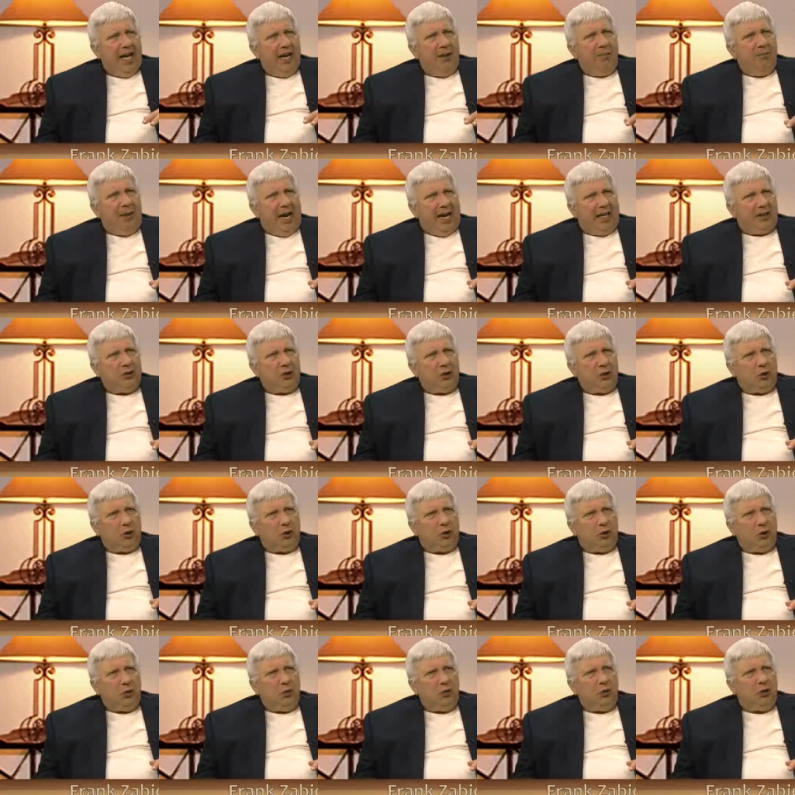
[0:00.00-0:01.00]
in
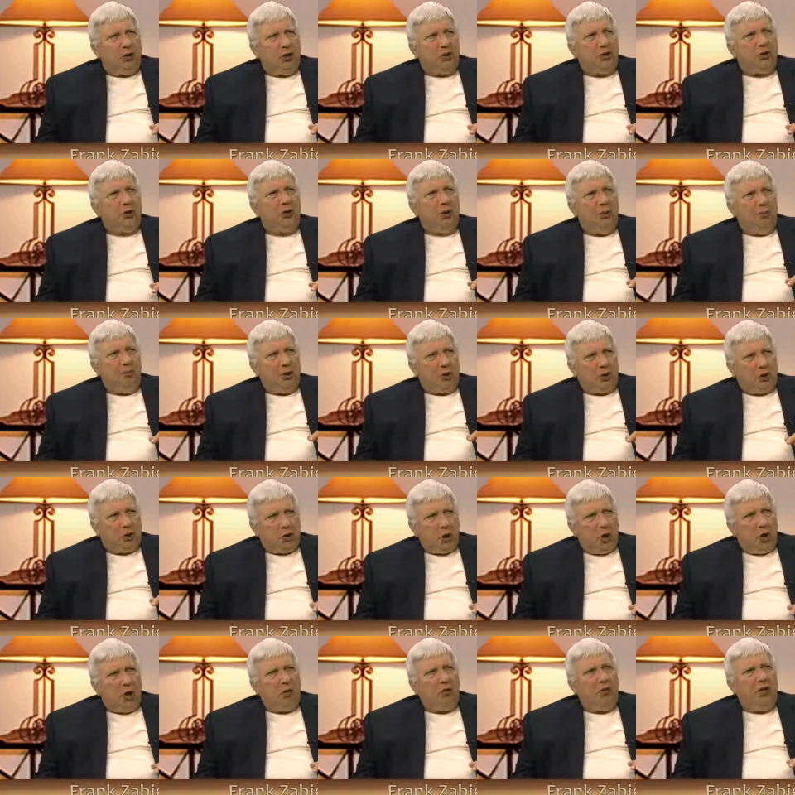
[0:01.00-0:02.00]
Massachusetts the
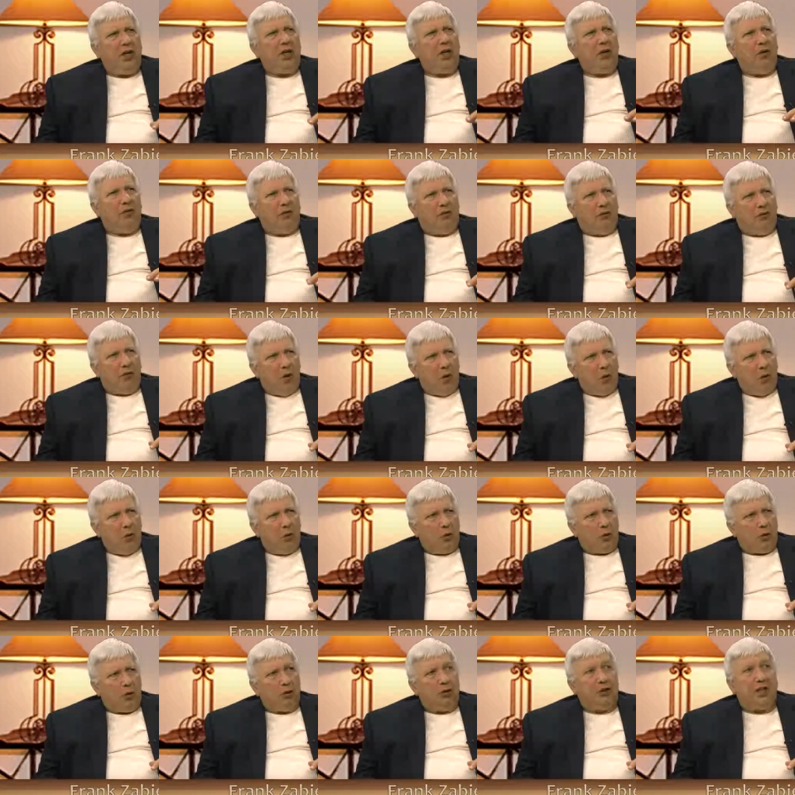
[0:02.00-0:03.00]
majority of
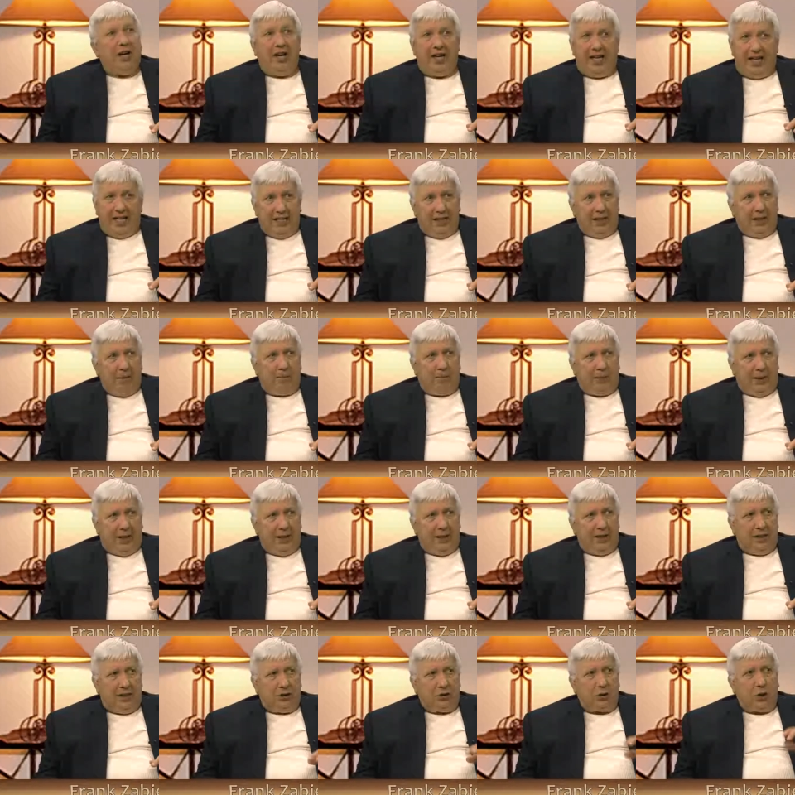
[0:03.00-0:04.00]
voters are
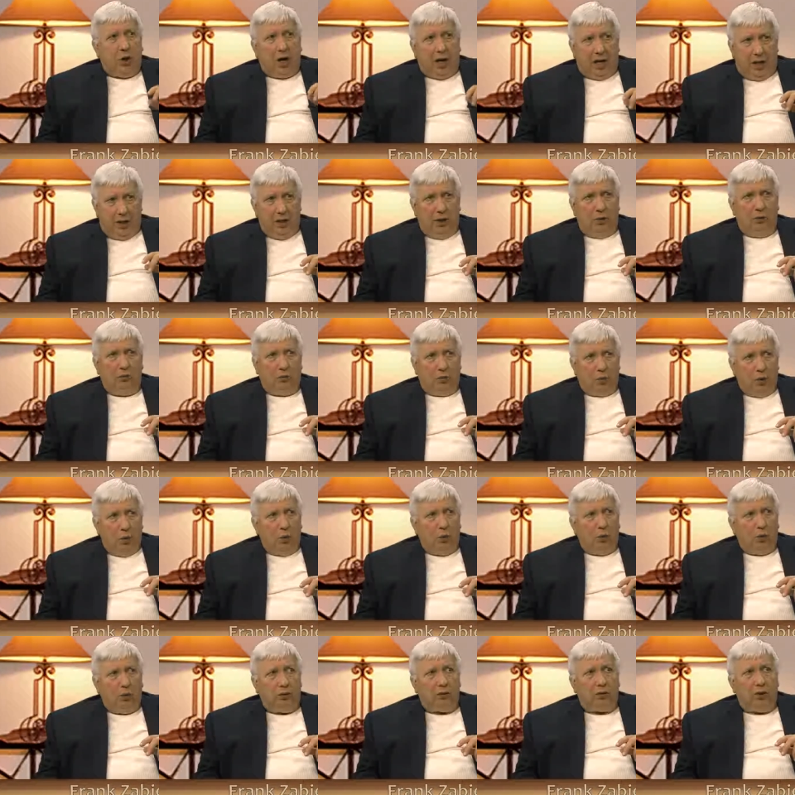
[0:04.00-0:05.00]
independents or
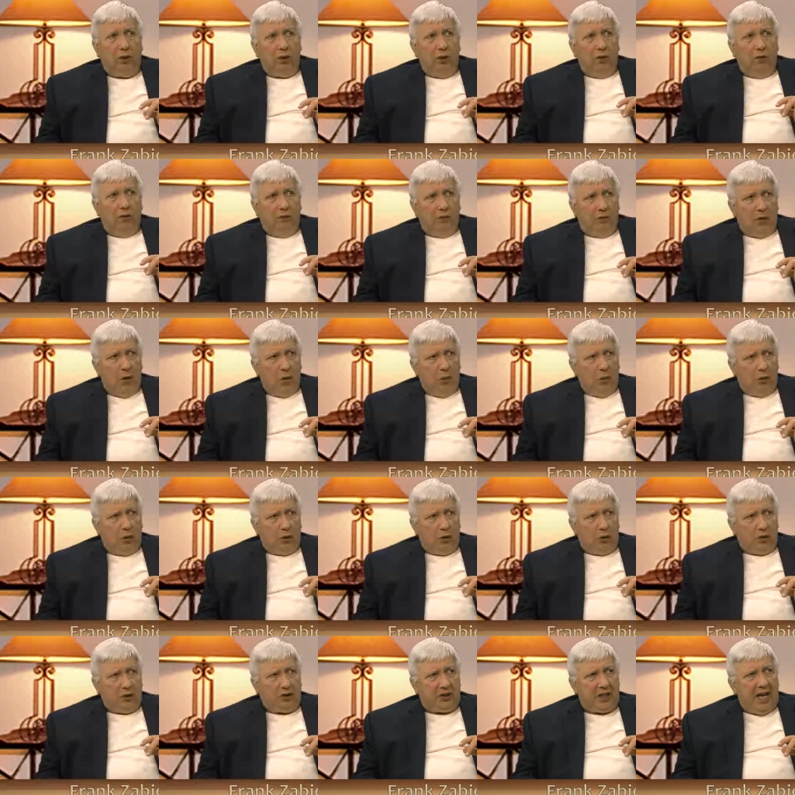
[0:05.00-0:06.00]
unenrolled
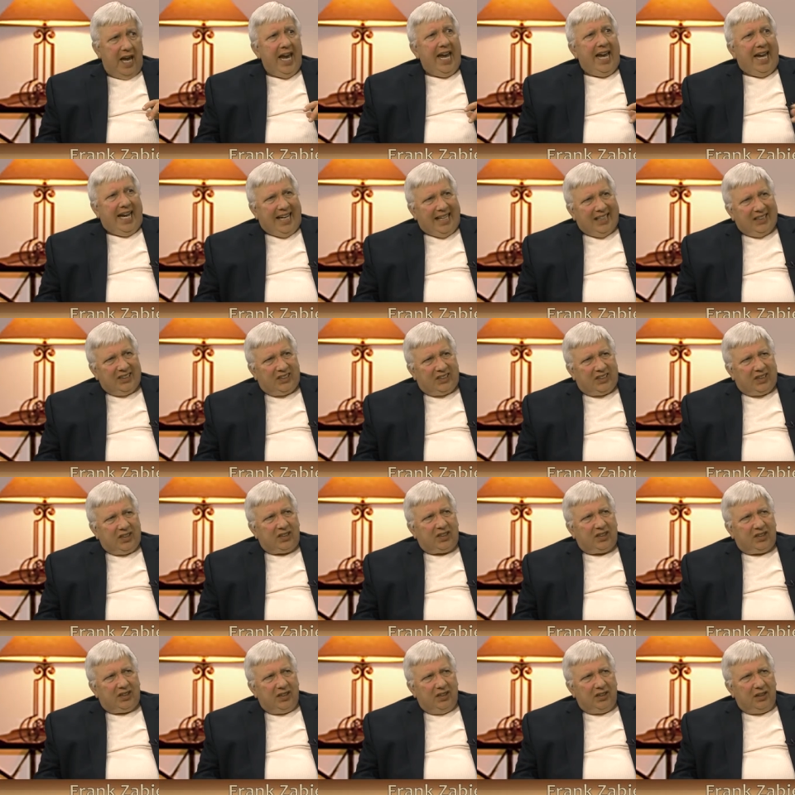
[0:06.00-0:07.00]
voters. Is
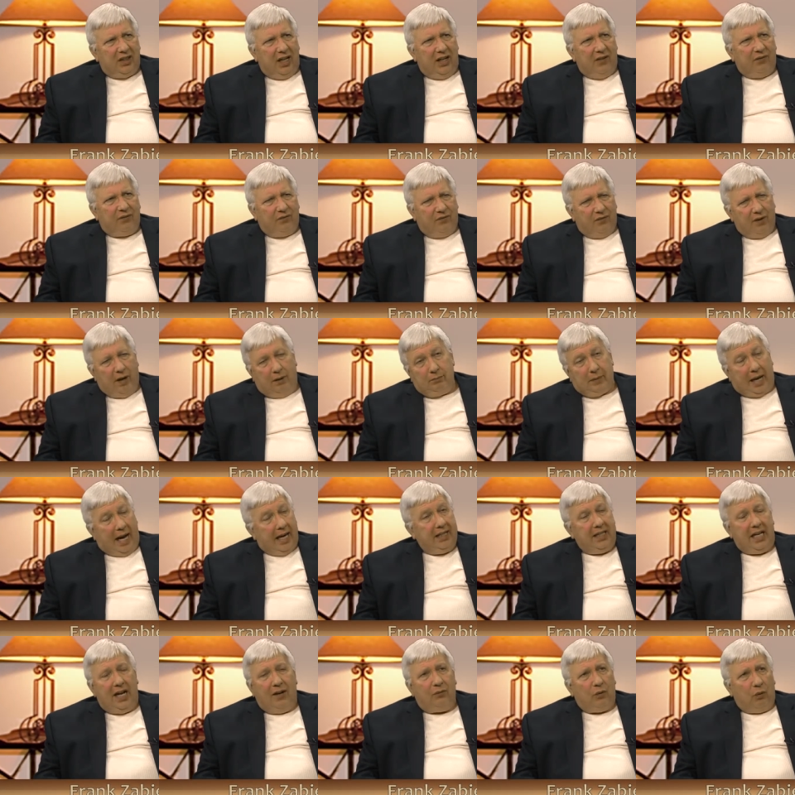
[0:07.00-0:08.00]
this if
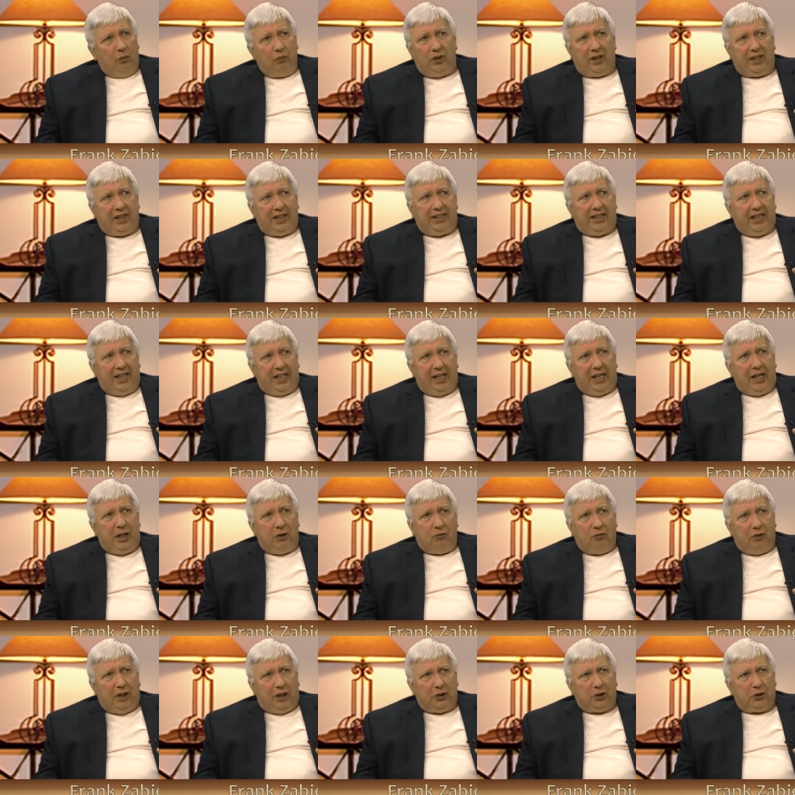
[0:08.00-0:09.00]
I never really did any
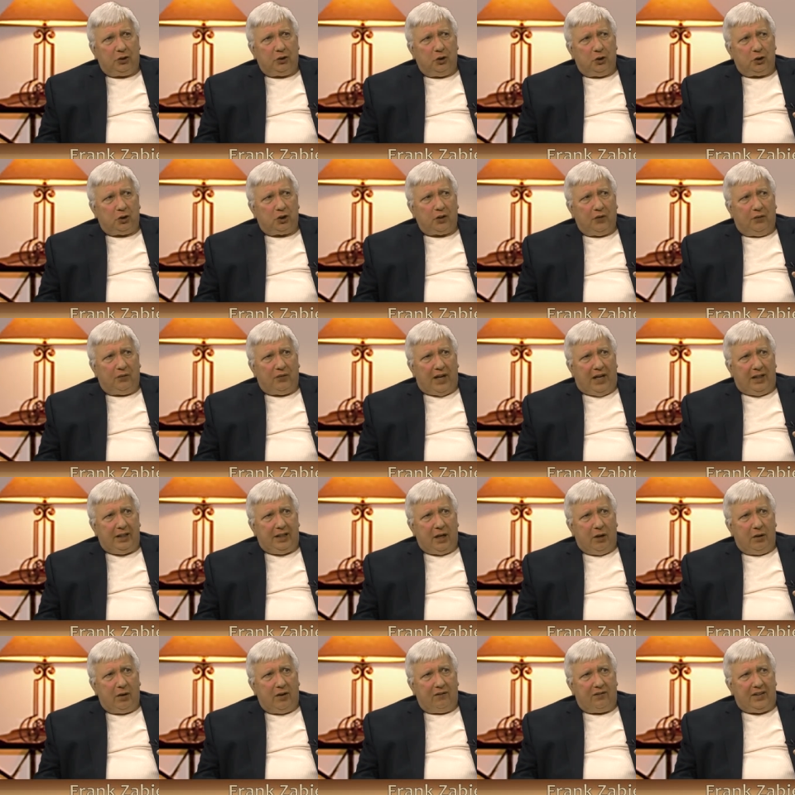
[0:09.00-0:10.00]
research. Research to find
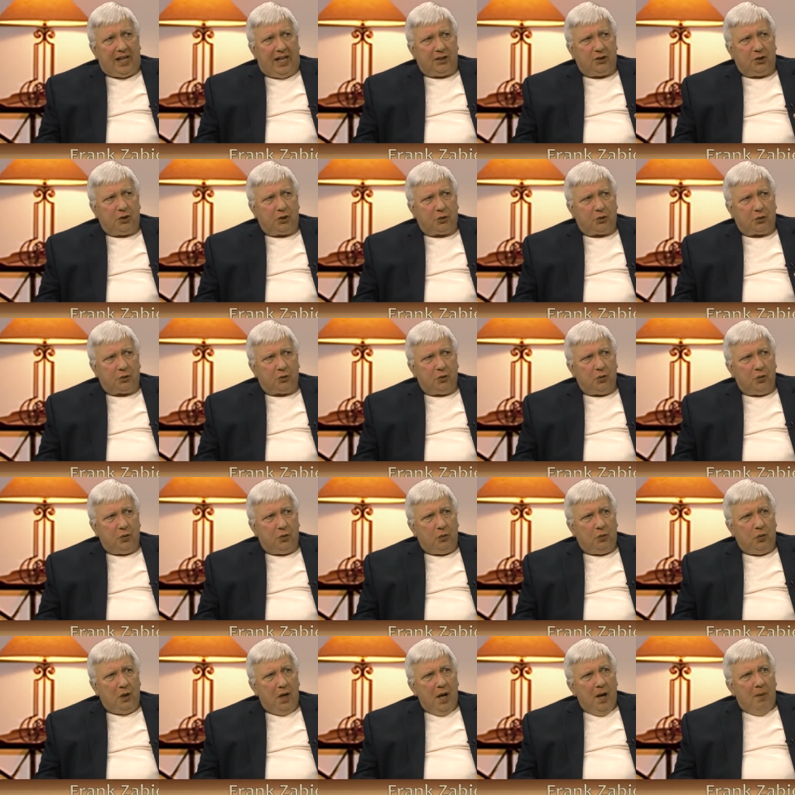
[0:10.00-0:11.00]
out if that's true.